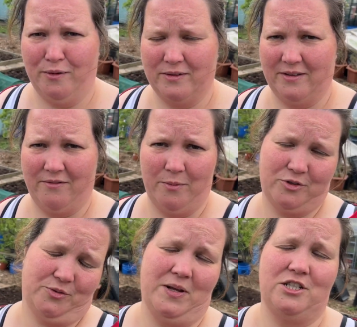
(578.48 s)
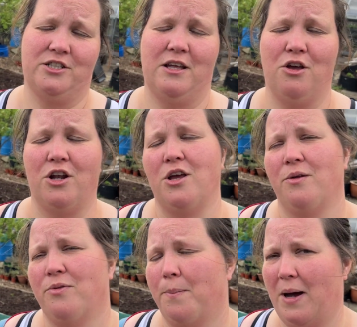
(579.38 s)
because I've just mentioned that
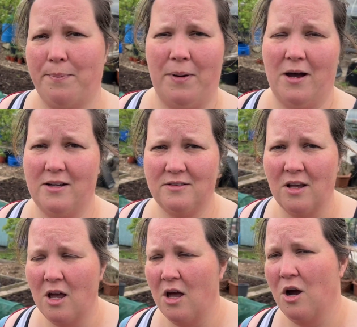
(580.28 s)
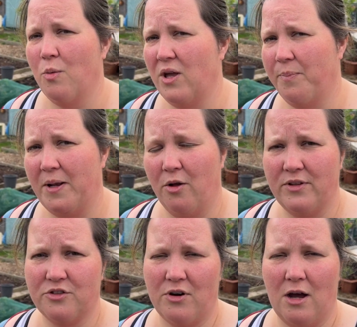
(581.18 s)
earlier, the magpies. We have been on
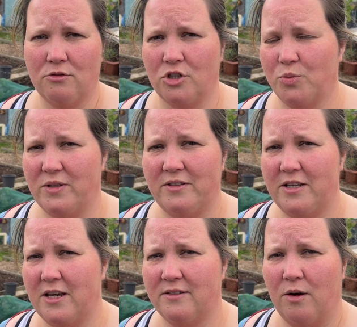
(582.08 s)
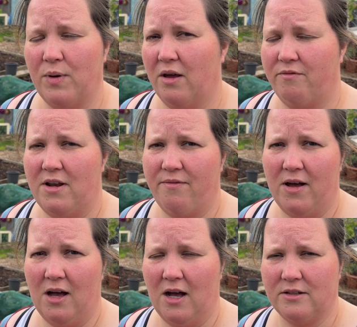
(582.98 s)
this ground 20 years and we have never
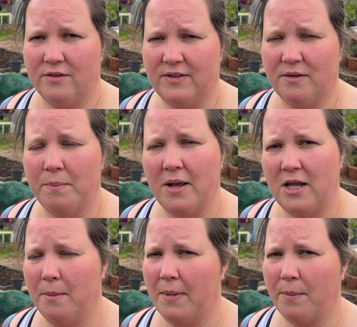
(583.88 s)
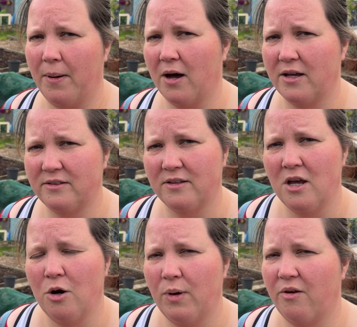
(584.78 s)
had this many magpies.
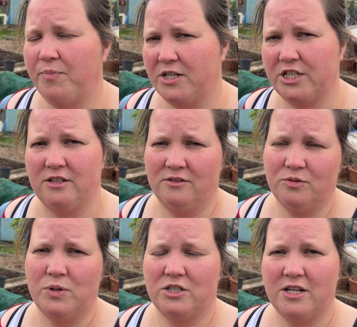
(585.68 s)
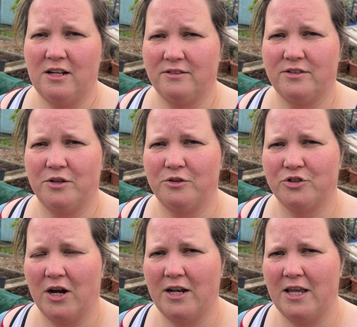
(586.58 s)
We have pigeons which tend to
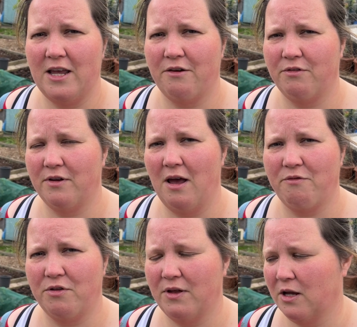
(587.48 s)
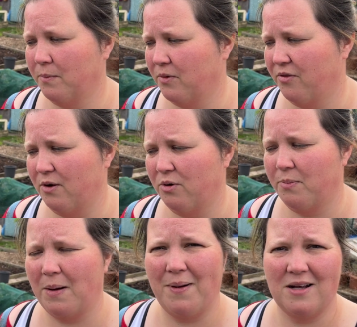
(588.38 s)
try and eat everything, but the thing with the
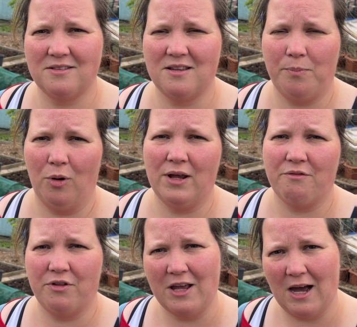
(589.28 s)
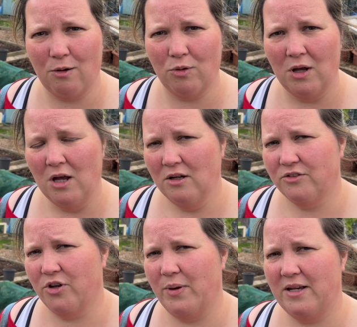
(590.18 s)
magpies is they're pulling everything out.
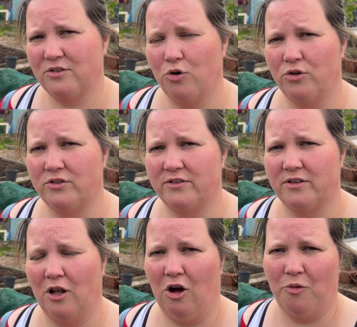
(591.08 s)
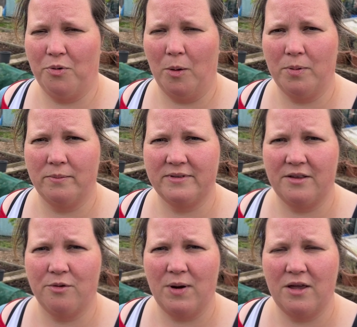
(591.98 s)
So it is causing us a lot of problems
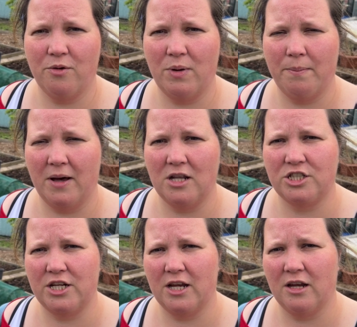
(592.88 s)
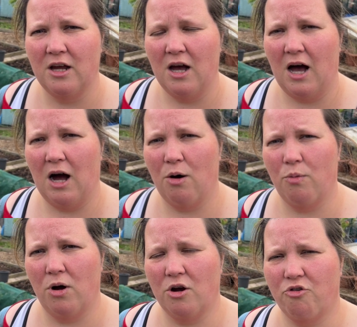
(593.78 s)
in the way that we're managing
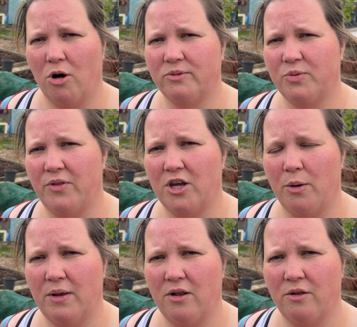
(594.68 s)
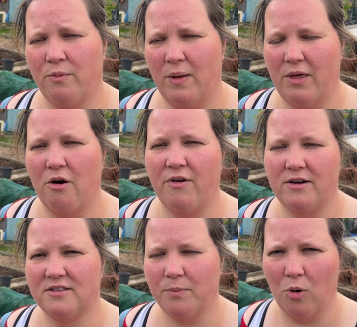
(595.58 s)
our crops when they go in, when they are
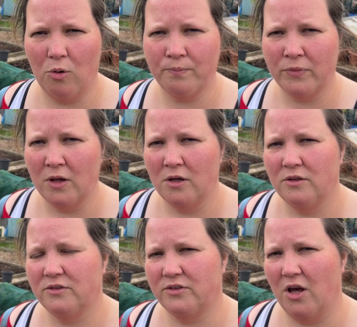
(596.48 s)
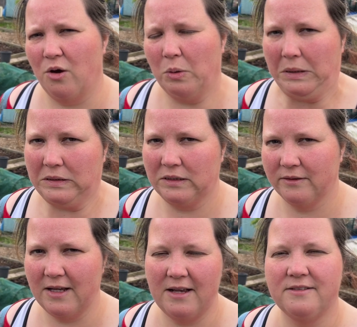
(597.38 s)
very small. So
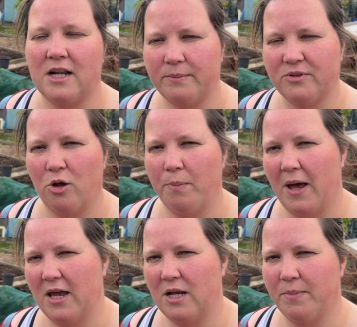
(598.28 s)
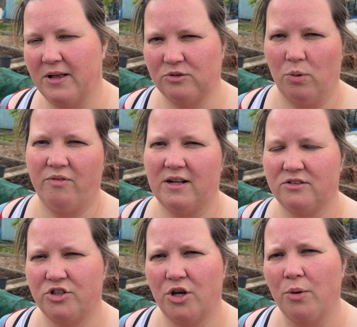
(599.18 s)
it is an absolute pain, but that's what we've had
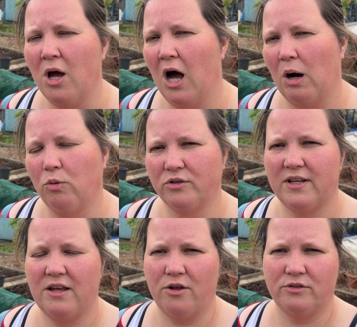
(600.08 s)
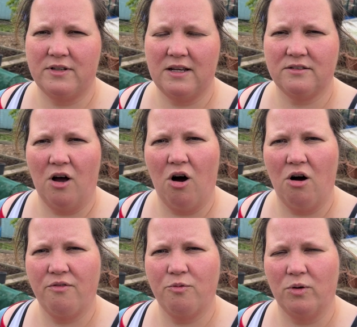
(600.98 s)
to do. I will take those nets
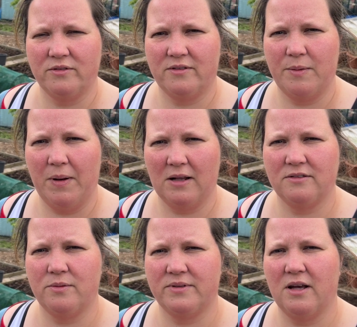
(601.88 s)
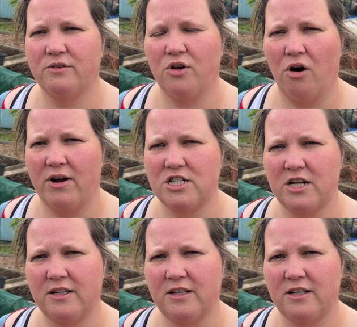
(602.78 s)
off once the plants themselves are actually